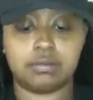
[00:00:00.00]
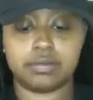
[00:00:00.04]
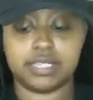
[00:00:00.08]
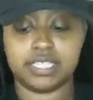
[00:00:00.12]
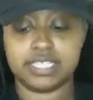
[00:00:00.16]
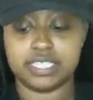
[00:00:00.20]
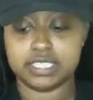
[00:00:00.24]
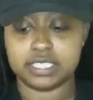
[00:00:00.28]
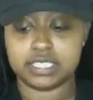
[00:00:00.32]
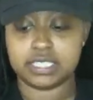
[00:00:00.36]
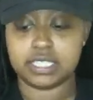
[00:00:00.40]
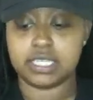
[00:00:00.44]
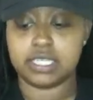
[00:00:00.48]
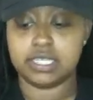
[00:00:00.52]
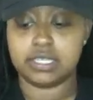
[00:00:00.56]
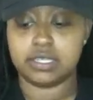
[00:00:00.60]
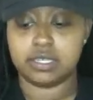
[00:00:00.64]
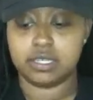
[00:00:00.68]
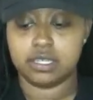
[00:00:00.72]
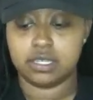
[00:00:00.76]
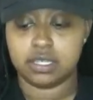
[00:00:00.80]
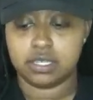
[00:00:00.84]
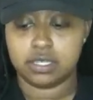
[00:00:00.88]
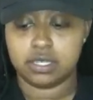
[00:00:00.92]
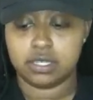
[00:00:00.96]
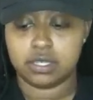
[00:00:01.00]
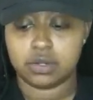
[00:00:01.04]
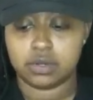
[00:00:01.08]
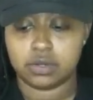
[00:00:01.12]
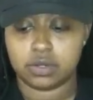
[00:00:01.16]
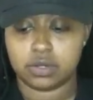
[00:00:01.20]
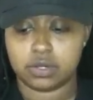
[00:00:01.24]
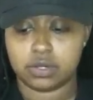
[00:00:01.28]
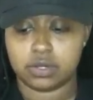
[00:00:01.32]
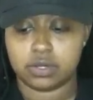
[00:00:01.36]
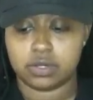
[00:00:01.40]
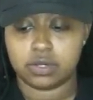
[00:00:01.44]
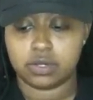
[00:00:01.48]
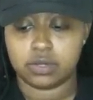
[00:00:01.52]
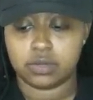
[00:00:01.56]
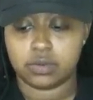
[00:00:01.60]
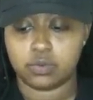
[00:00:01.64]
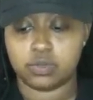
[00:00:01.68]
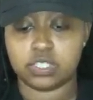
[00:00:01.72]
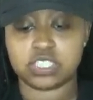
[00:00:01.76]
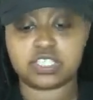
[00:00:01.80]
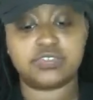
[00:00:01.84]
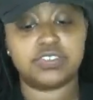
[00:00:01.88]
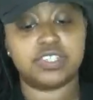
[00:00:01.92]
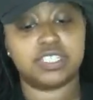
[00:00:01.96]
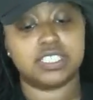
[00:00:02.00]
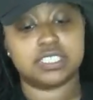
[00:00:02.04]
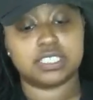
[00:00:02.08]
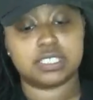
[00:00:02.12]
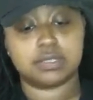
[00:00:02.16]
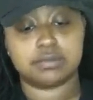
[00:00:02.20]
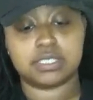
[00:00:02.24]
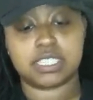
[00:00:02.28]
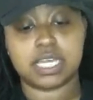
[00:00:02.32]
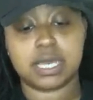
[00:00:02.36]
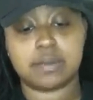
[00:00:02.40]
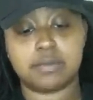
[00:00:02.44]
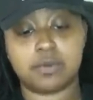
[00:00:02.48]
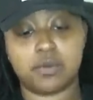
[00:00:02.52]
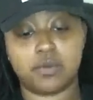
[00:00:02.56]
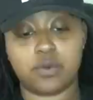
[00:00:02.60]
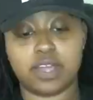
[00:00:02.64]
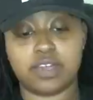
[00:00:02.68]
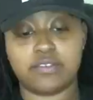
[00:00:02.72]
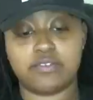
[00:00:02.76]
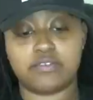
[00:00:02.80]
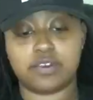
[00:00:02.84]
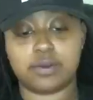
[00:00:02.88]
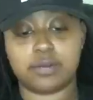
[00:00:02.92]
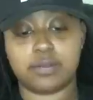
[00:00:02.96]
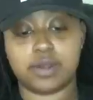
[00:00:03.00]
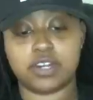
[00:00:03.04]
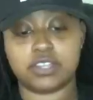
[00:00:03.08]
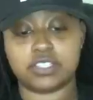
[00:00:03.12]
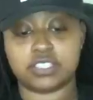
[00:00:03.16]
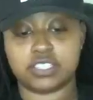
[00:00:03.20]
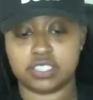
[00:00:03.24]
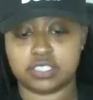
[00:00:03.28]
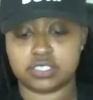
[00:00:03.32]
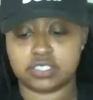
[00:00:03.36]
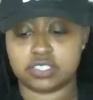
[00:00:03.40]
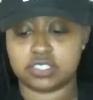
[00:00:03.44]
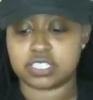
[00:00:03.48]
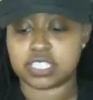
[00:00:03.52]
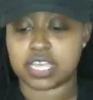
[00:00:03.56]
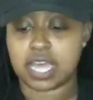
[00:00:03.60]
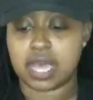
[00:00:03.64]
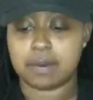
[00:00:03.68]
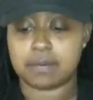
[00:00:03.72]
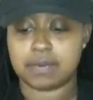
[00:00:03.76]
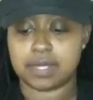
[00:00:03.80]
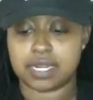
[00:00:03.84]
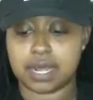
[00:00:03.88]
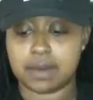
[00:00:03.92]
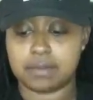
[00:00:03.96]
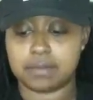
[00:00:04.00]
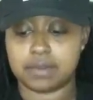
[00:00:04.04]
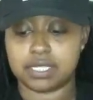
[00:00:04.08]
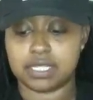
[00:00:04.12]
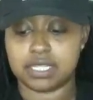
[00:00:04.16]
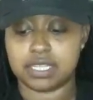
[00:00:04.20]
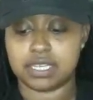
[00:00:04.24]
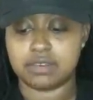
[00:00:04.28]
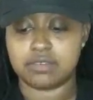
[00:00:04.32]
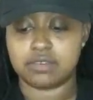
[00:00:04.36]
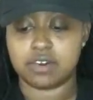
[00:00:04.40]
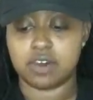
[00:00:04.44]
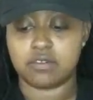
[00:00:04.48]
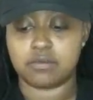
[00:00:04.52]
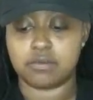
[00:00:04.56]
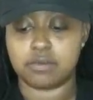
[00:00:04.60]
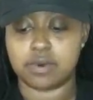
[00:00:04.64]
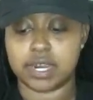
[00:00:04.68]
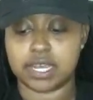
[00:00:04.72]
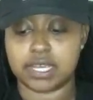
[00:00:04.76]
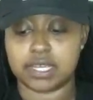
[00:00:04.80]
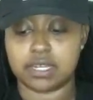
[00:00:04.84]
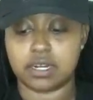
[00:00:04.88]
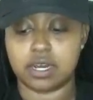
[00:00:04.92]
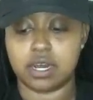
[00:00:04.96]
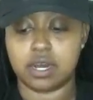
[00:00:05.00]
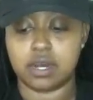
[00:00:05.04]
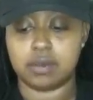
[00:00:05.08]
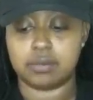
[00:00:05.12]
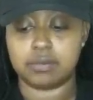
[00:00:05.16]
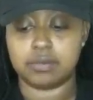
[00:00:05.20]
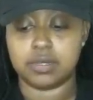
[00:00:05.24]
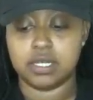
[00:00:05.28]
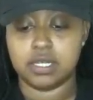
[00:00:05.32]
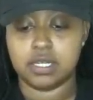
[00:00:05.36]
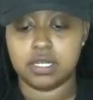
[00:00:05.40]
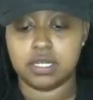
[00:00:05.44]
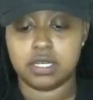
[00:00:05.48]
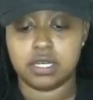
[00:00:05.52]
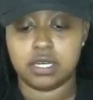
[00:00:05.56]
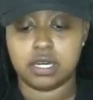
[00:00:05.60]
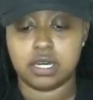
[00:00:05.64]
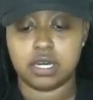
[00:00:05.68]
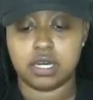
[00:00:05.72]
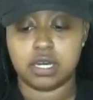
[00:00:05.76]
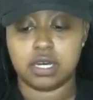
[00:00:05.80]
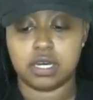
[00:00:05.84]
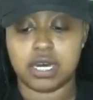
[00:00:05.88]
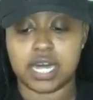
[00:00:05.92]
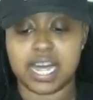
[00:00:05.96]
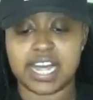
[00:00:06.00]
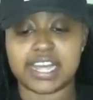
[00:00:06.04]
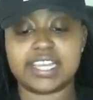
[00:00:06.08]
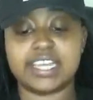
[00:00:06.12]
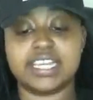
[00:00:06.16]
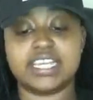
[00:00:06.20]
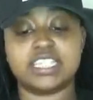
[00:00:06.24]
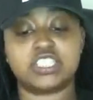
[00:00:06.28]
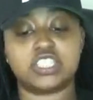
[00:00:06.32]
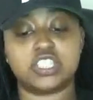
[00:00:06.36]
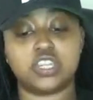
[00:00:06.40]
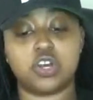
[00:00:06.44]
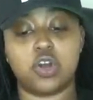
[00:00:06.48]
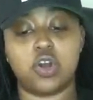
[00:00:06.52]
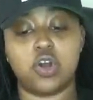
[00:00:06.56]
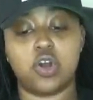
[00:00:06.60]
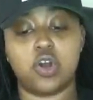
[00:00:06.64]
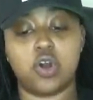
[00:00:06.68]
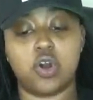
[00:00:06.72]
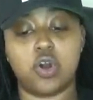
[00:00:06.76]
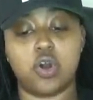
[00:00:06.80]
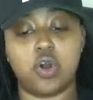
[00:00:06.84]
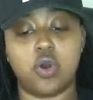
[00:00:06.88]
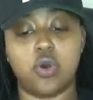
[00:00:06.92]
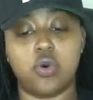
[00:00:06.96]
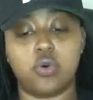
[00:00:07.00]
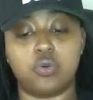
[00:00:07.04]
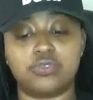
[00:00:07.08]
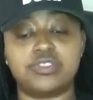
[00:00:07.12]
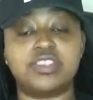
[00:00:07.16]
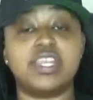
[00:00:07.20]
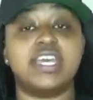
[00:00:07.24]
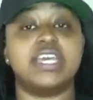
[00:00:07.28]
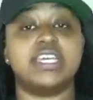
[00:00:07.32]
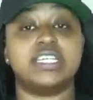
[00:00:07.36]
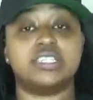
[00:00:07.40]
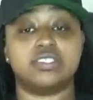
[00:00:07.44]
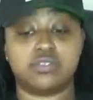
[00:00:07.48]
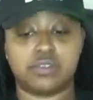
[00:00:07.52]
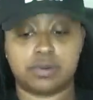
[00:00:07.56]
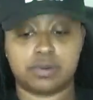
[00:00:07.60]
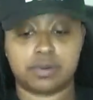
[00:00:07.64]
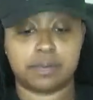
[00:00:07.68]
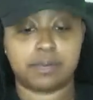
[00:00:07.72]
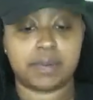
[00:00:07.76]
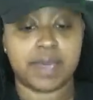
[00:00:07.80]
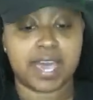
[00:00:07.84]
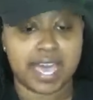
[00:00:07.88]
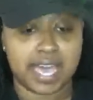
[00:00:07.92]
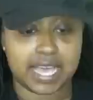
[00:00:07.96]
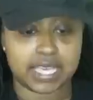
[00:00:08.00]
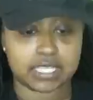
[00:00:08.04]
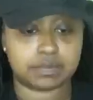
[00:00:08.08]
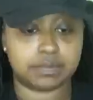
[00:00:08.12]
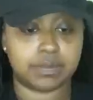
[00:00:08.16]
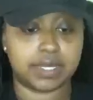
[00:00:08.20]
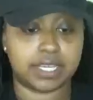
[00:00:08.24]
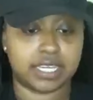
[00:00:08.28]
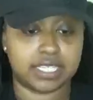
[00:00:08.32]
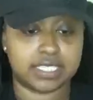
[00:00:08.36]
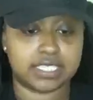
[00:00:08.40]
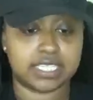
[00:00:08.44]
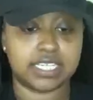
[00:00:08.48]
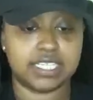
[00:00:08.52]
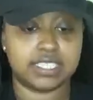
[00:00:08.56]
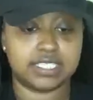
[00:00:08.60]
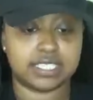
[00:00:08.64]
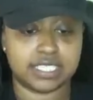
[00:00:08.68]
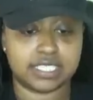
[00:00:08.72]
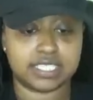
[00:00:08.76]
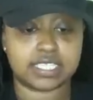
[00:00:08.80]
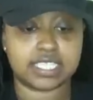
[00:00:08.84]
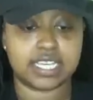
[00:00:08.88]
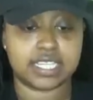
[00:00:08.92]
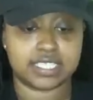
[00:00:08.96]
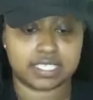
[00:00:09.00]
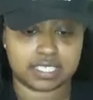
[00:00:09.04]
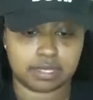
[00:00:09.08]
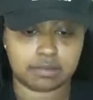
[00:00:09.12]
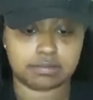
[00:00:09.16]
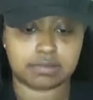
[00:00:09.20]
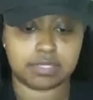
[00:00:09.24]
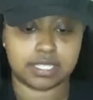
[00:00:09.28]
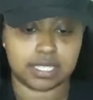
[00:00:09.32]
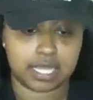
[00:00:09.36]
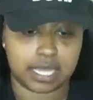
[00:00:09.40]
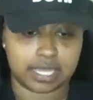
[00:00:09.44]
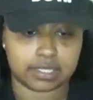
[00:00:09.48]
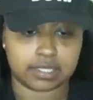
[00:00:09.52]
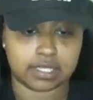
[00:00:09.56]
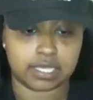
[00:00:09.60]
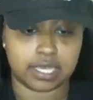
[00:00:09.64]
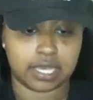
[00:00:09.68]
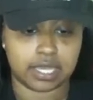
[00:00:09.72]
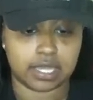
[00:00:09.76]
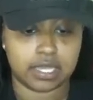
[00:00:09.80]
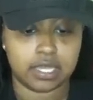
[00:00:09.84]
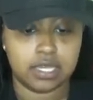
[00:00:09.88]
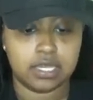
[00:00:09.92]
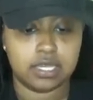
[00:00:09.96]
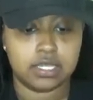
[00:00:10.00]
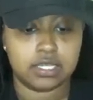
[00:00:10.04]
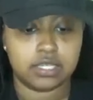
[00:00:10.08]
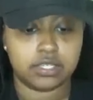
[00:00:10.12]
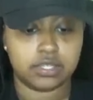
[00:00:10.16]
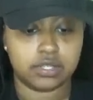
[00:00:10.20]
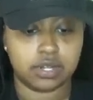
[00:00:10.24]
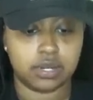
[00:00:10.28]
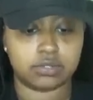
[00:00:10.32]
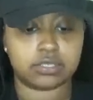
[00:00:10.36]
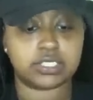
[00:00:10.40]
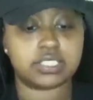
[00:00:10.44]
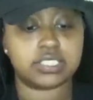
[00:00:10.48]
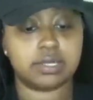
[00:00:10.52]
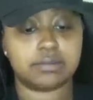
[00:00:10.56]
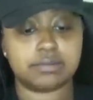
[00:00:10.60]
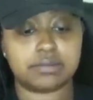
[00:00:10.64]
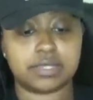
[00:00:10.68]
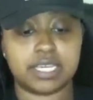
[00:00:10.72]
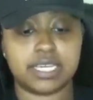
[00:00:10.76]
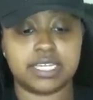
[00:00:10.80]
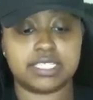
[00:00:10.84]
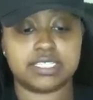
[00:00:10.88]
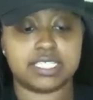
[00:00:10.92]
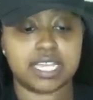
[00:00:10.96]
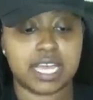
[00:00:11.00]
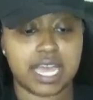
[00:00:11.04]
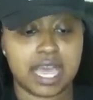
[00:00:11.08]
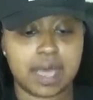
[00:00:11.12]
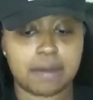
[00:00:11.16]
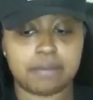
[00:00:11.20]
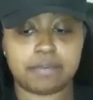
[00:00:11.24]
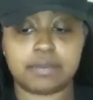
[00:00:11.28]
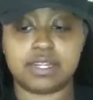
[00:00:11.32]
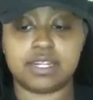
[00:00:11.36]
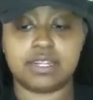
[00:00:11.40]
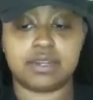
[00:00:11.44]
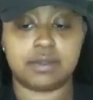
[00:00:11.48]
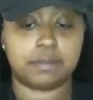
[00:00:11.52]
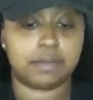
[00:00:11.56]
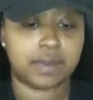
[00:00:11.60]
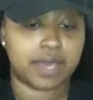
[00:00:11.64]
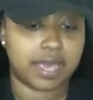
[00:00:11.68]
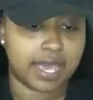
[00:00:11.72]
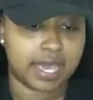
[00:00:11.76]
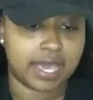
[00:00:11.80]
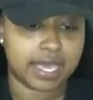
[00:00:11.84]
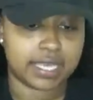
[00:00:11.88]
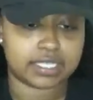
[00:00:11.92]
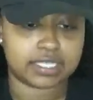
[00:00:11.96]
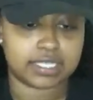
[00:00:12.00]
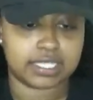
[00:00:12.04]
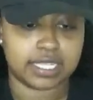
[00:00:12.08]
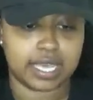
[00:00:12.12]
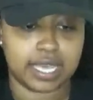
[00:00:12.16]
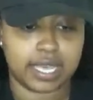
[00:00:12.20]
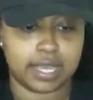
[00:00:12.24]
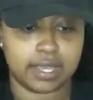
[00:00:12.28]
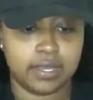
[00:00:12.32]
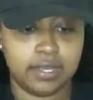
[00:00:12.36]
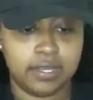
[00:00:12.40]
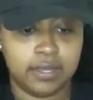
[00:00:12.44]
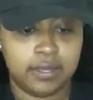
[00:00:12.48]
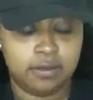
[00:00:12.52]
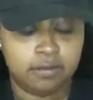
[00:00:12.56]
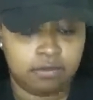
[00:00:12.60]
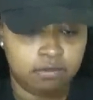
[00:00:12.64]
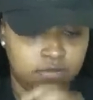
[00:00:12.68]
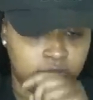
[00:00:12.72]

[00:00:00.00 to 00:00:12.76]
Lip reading: Easy was feeling some type of way from her sister's comment, I believe, of bringing up, I guess, old things from the past, because Easy said something like that. You know, some things that happened in the past that